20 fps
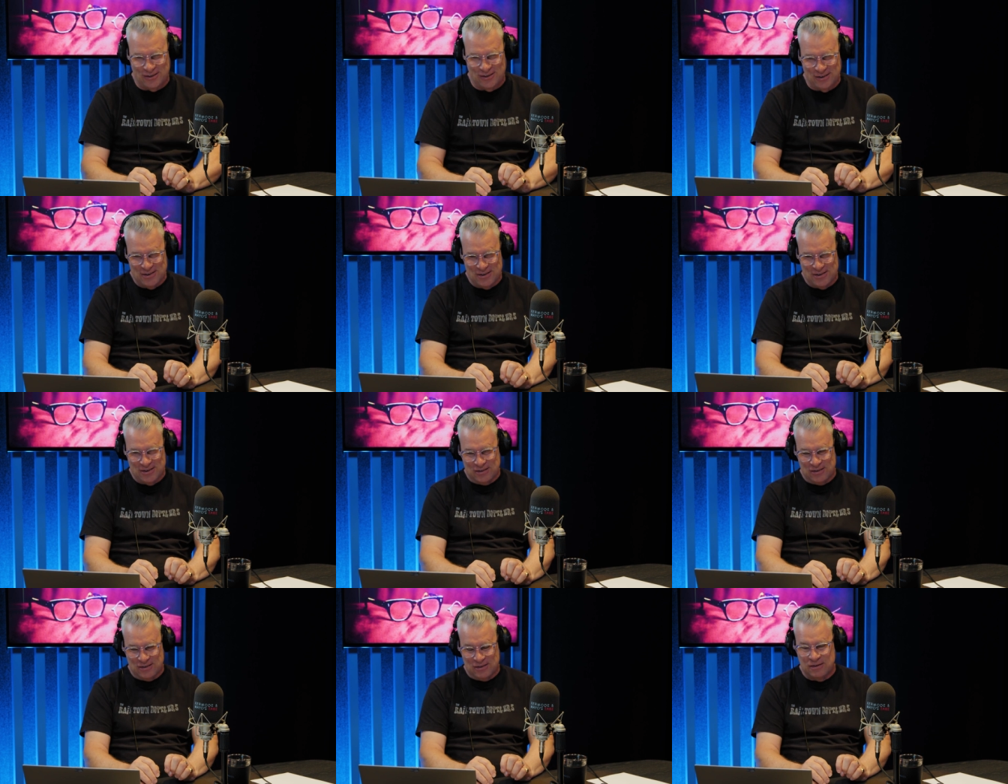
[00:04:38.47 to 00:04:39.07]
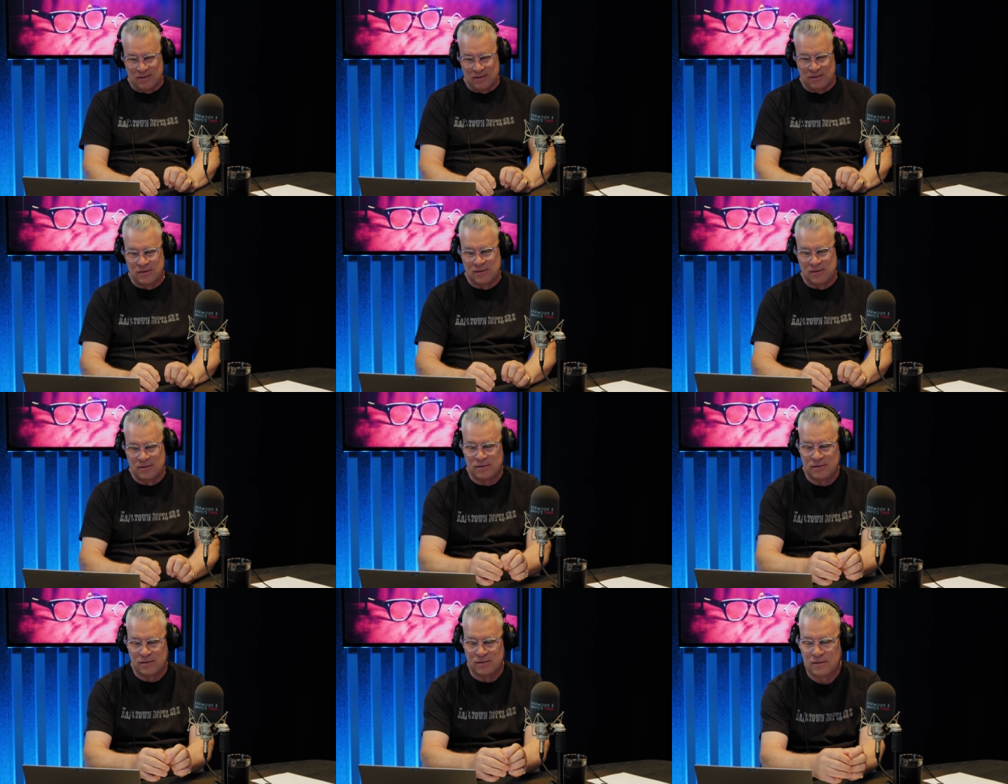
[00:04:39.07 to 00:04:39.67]
No,
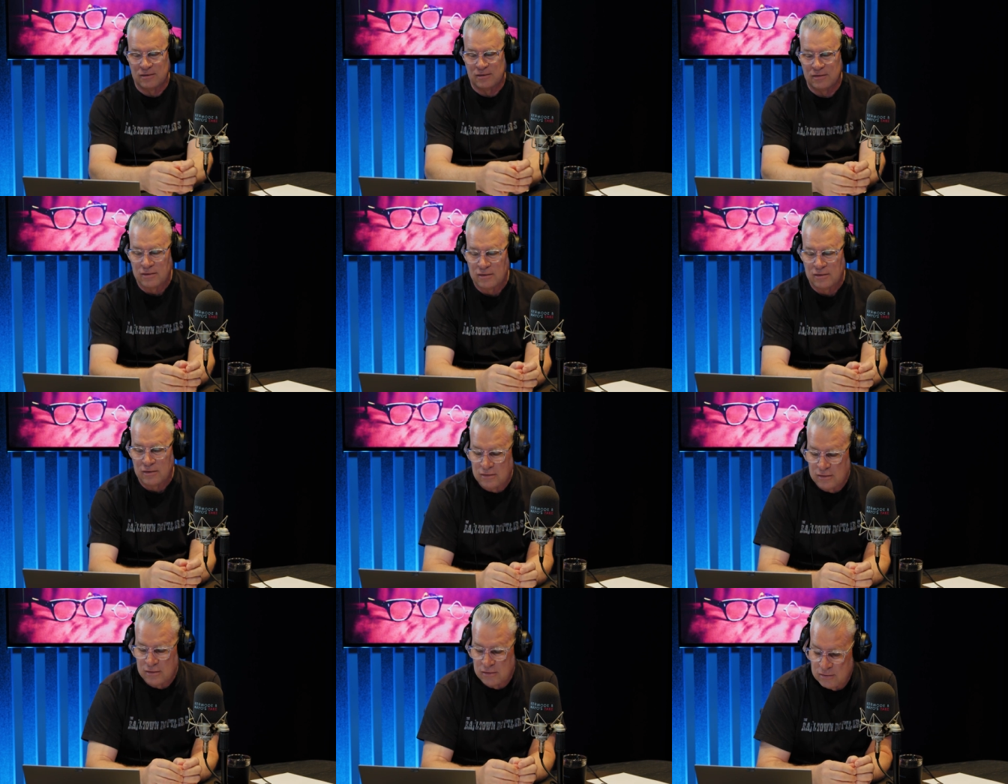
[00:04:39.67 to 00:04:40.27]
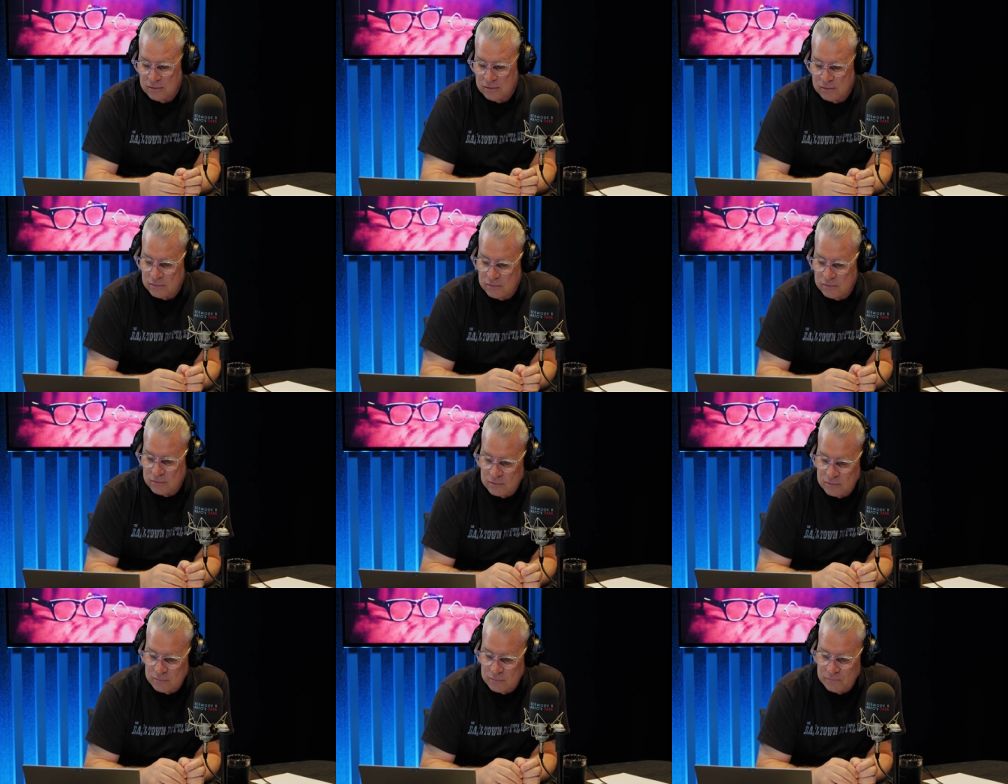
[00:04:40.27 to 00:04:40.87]
no, indeed not. Okay,
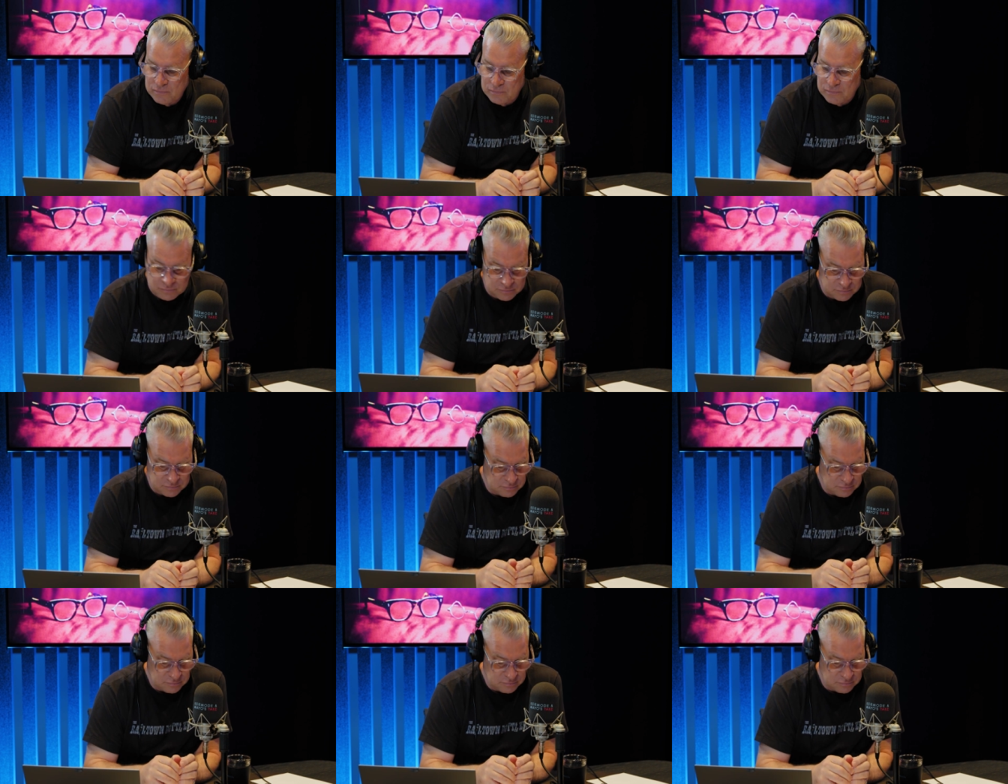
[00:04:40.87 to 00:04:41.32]
still to come.